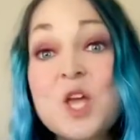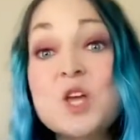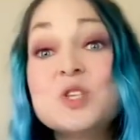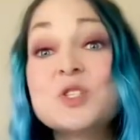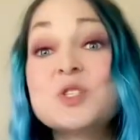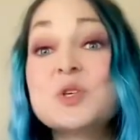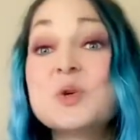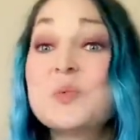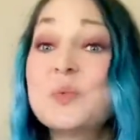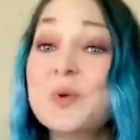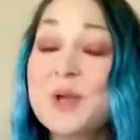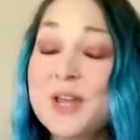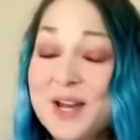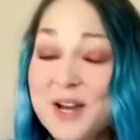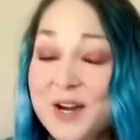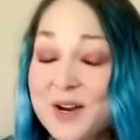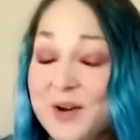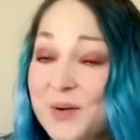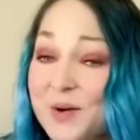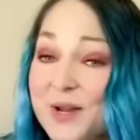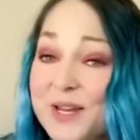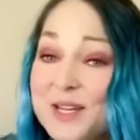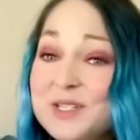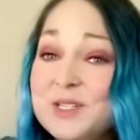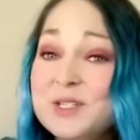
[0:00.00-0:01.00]
So we are
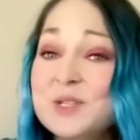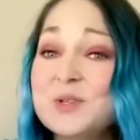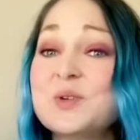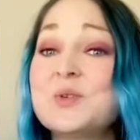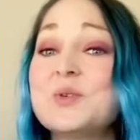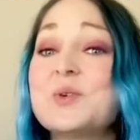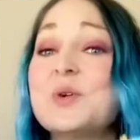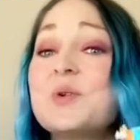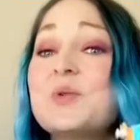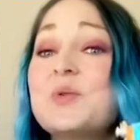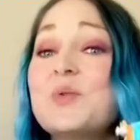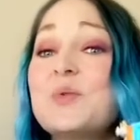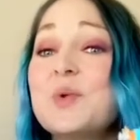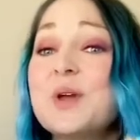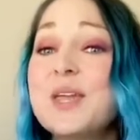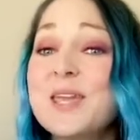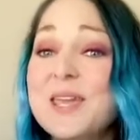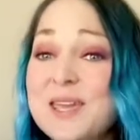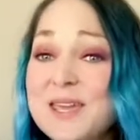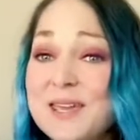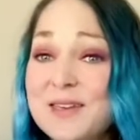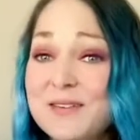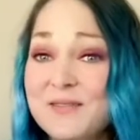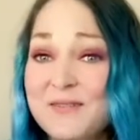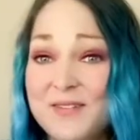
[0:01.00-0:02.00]
going to
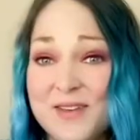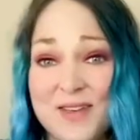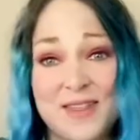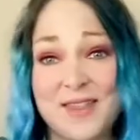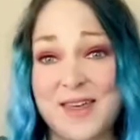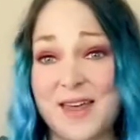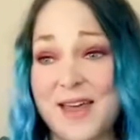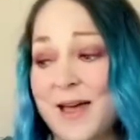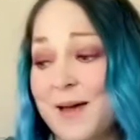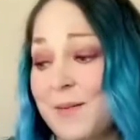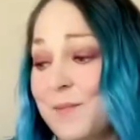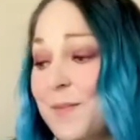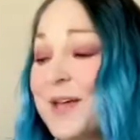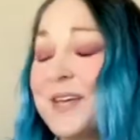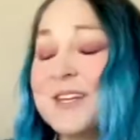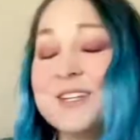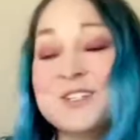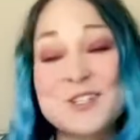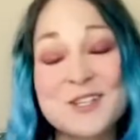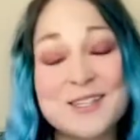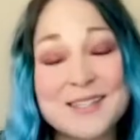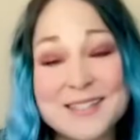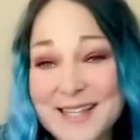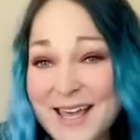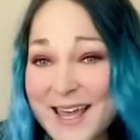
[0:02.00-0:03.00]
weave them,
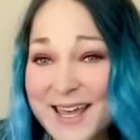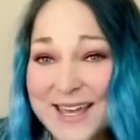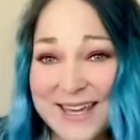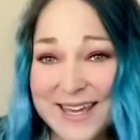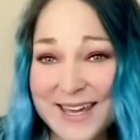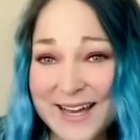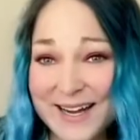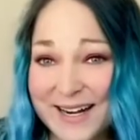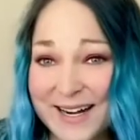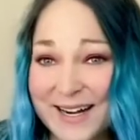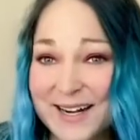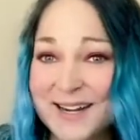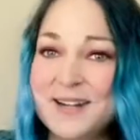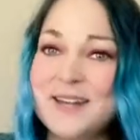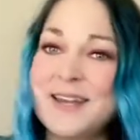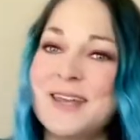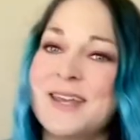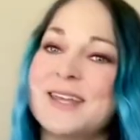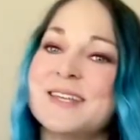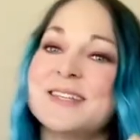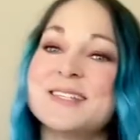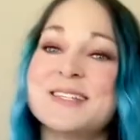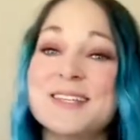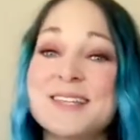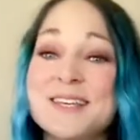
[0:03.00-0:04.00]
just like yarn,
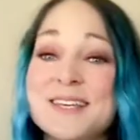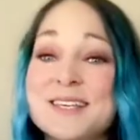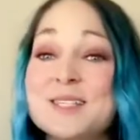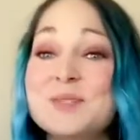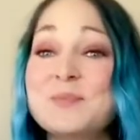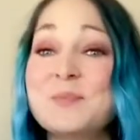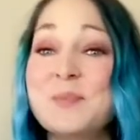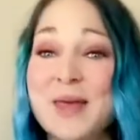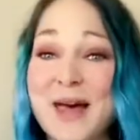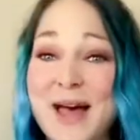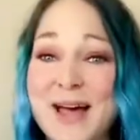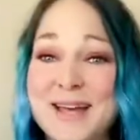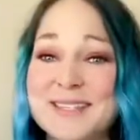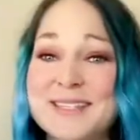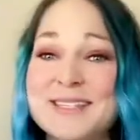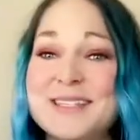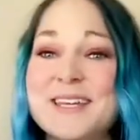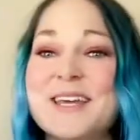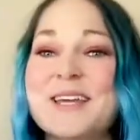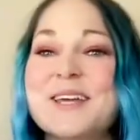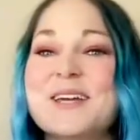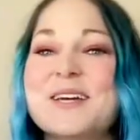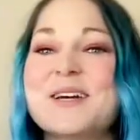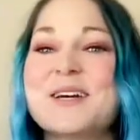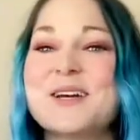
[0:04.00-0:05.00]
into these
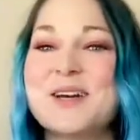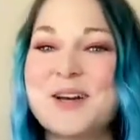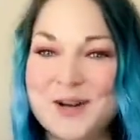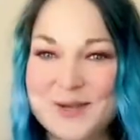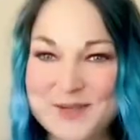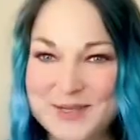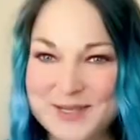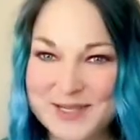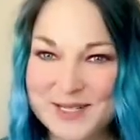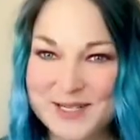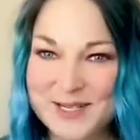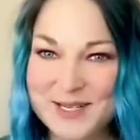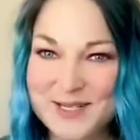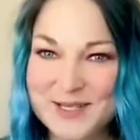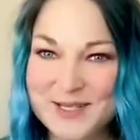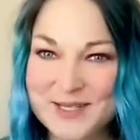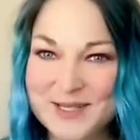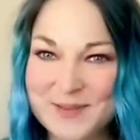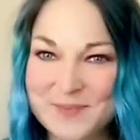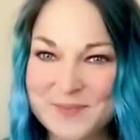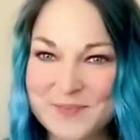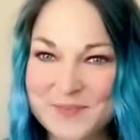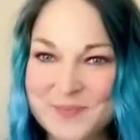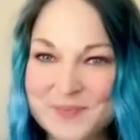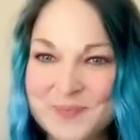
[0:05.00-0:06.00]
plastic coasters.
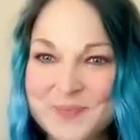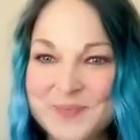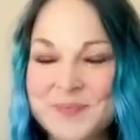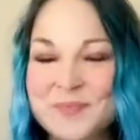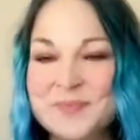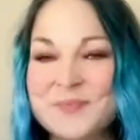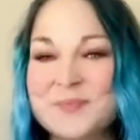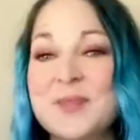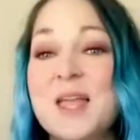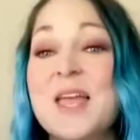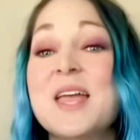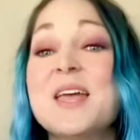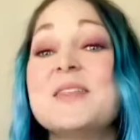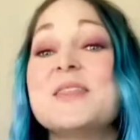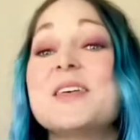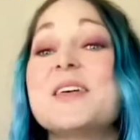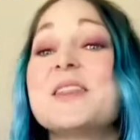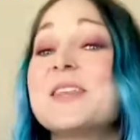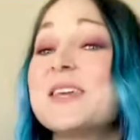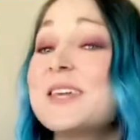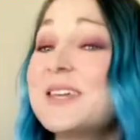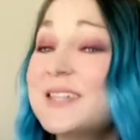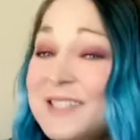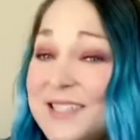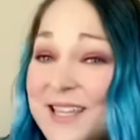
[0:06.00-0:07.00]
The
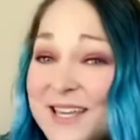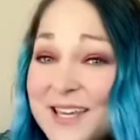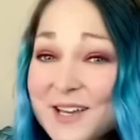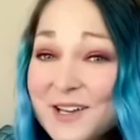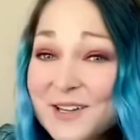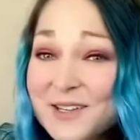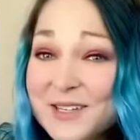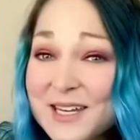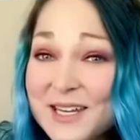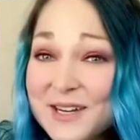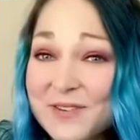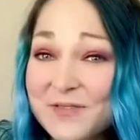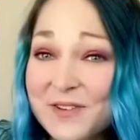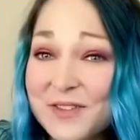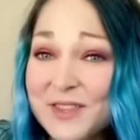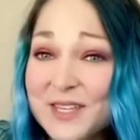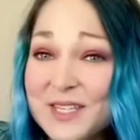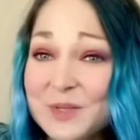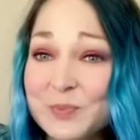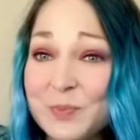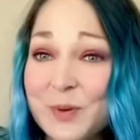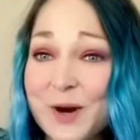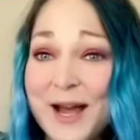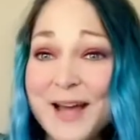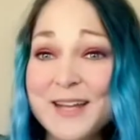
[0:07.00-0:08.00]
things that you'll need for this
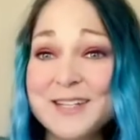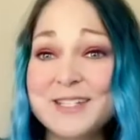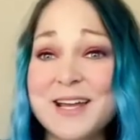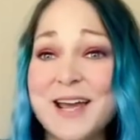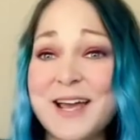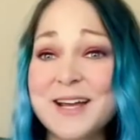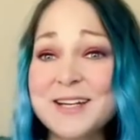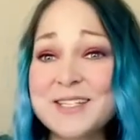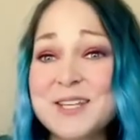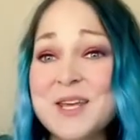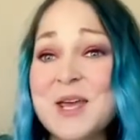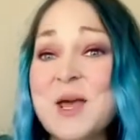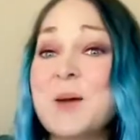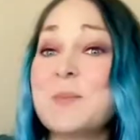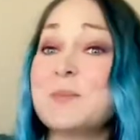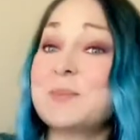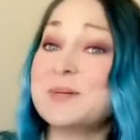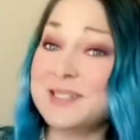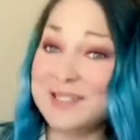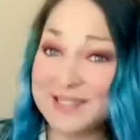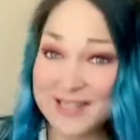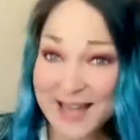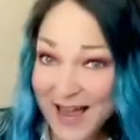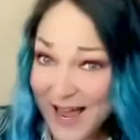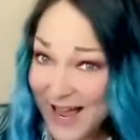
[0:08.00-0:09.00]
project,
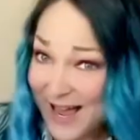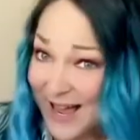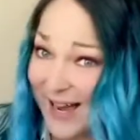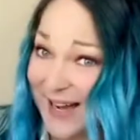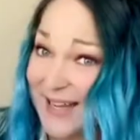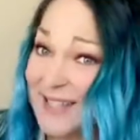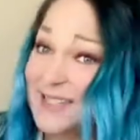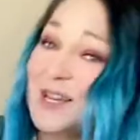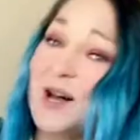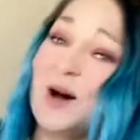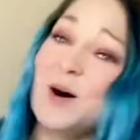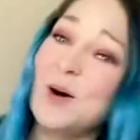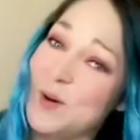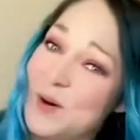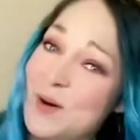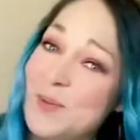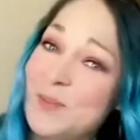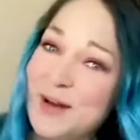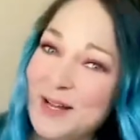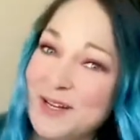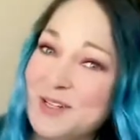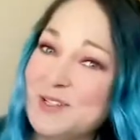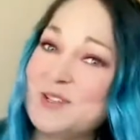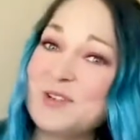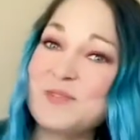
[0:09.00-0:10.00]
besides a whole
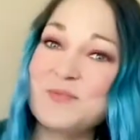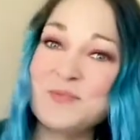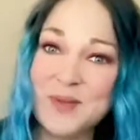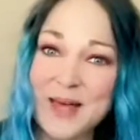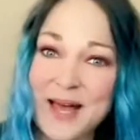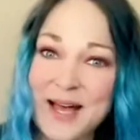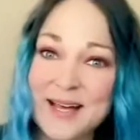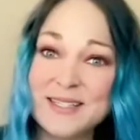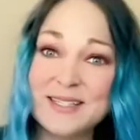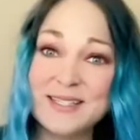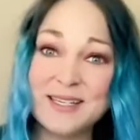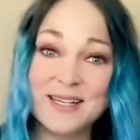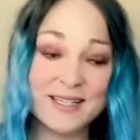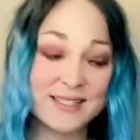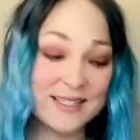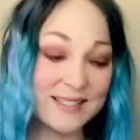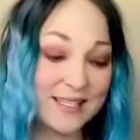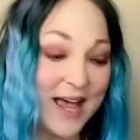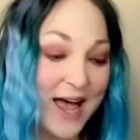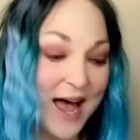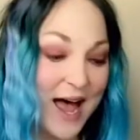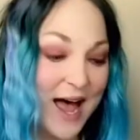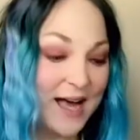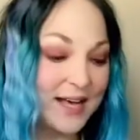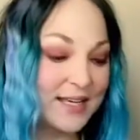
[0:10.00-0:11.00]
bunch of plastic
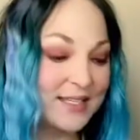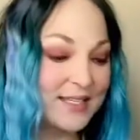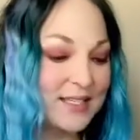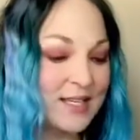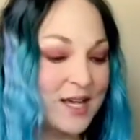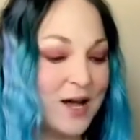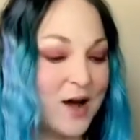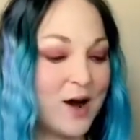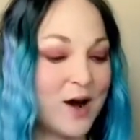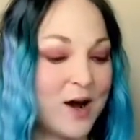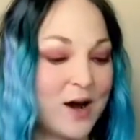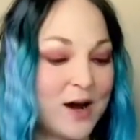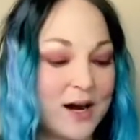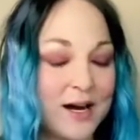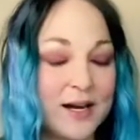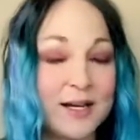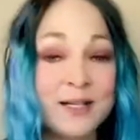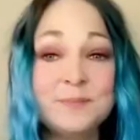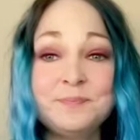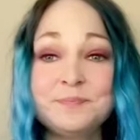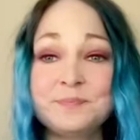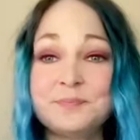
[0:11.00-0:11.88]
sacks, are